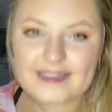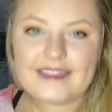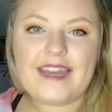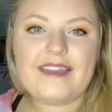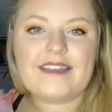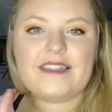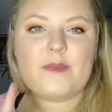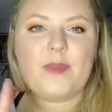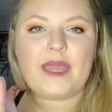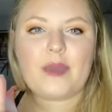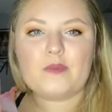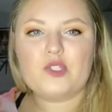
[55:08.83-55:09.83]
that it doesn't
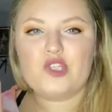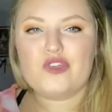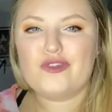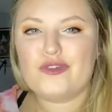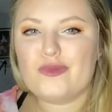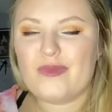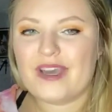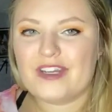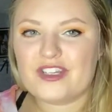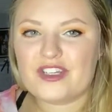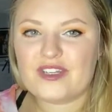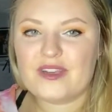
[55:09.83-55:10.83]
pick up too
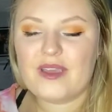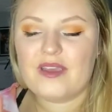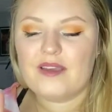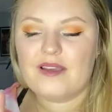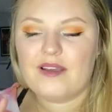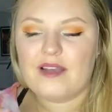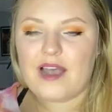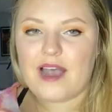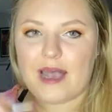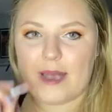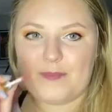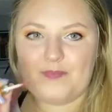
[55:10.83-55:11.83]
much
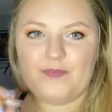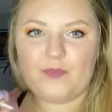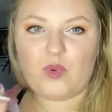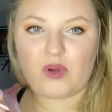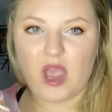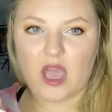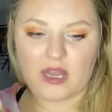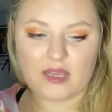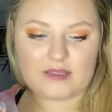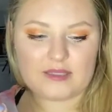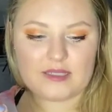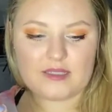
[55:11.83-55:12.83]

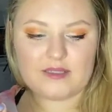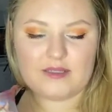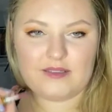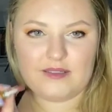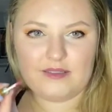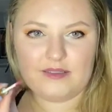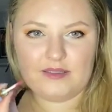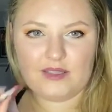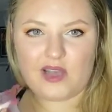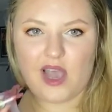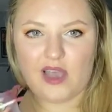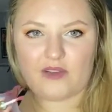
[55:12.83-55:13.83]
product.
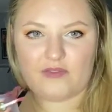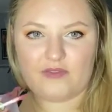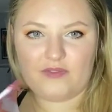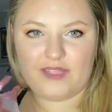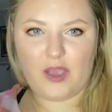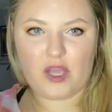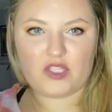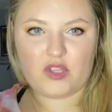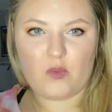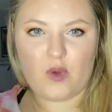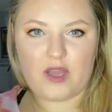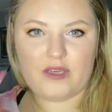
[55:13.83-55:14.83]
off, like onto
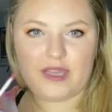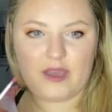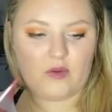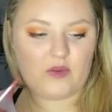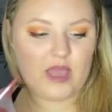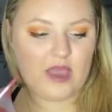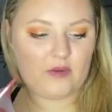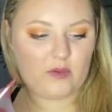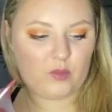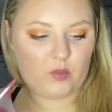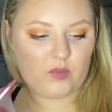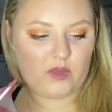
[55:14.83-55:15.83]
the wand at
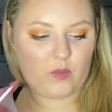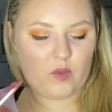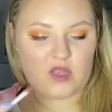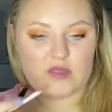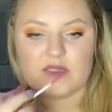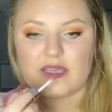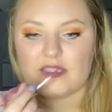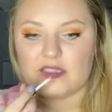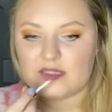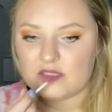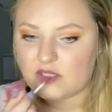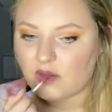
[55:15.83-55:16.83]
like once. I
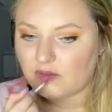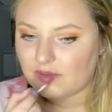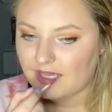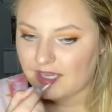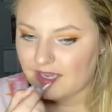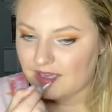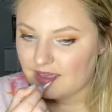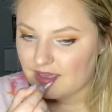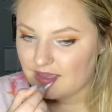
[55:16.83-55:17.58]
don't like